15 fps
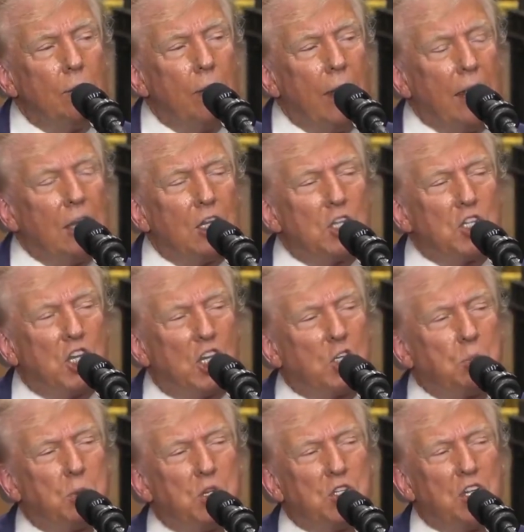And the
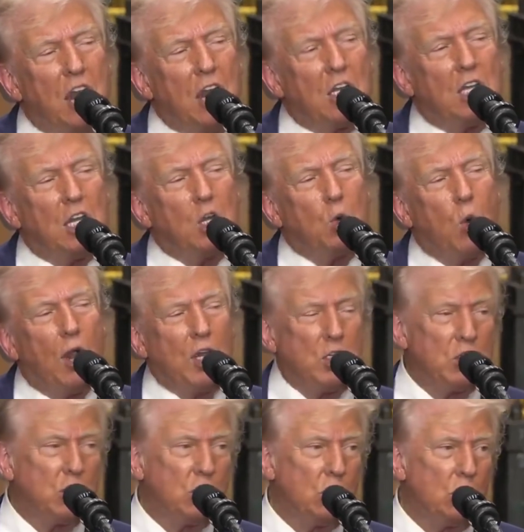6%
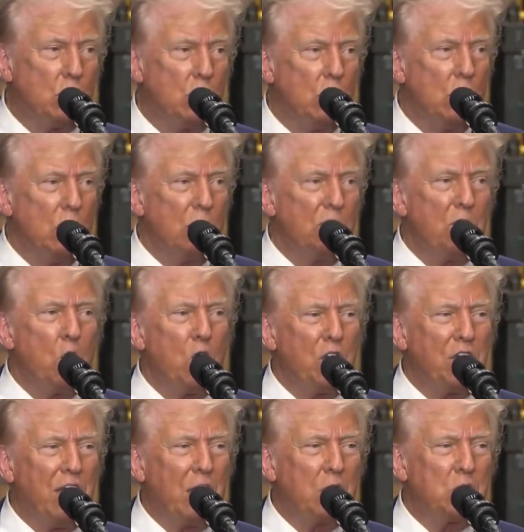equates to
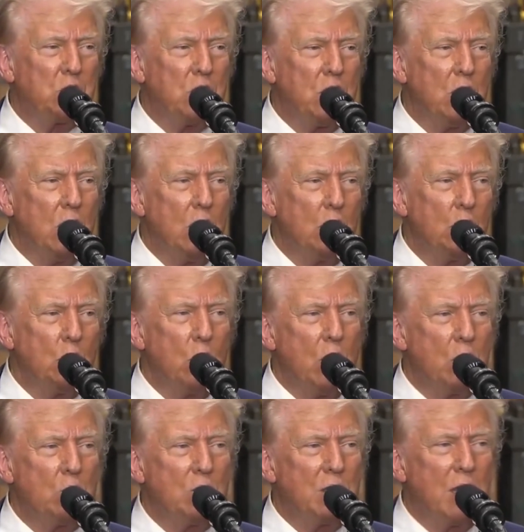
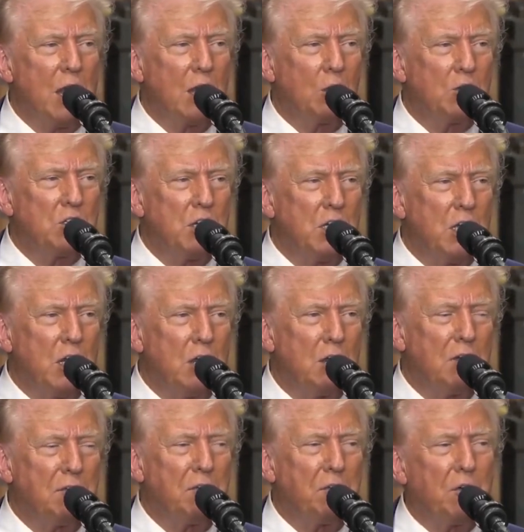$4,200 a
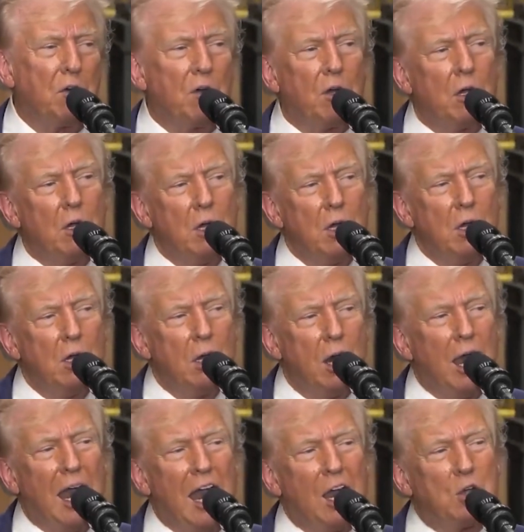year for
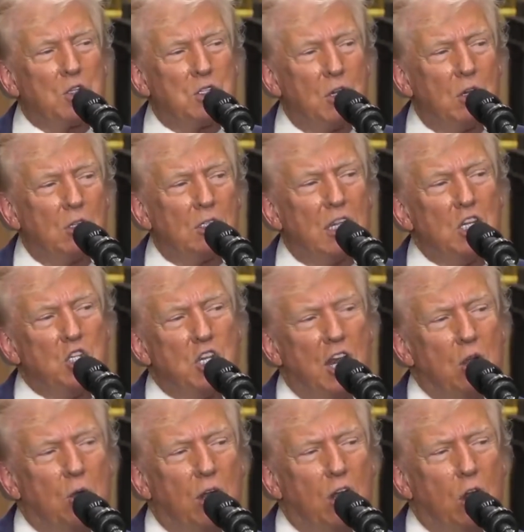a household and
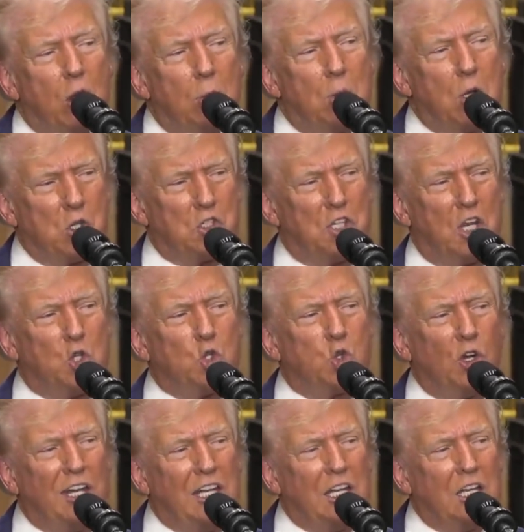generate almost $1
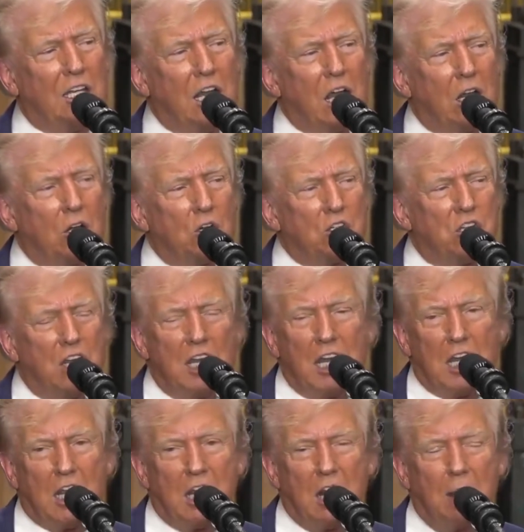trillion in
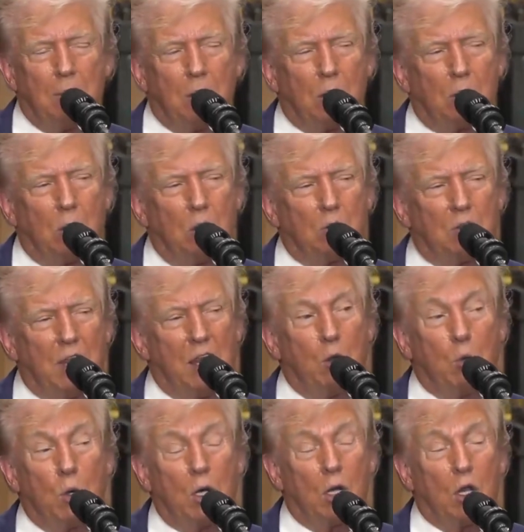economic growth, and
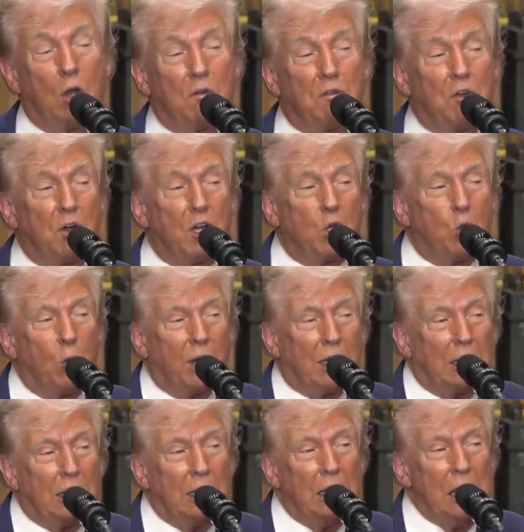it will go very
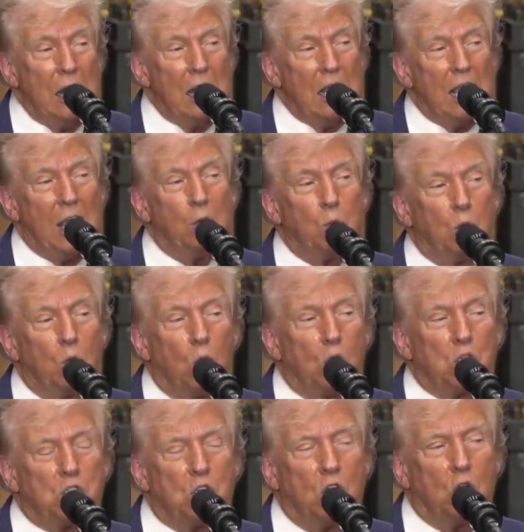quickly. It will
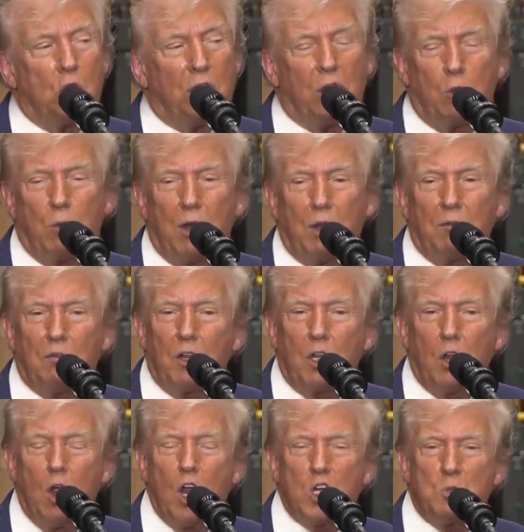also get rid of a
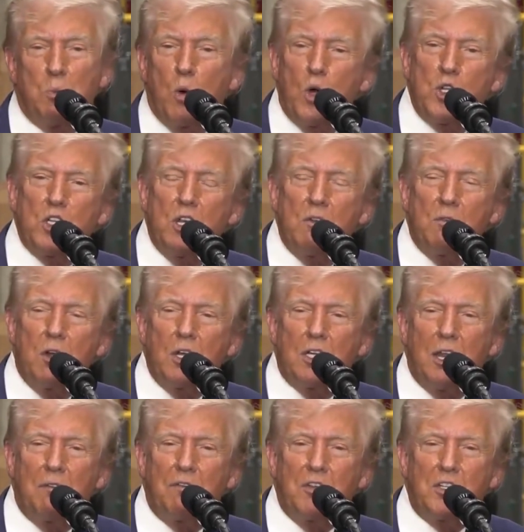large portion of our
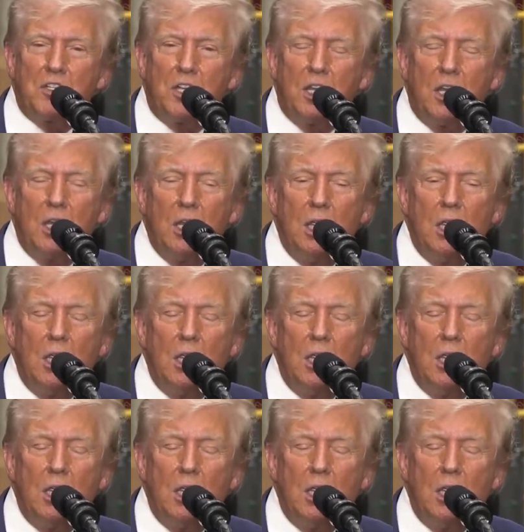deficit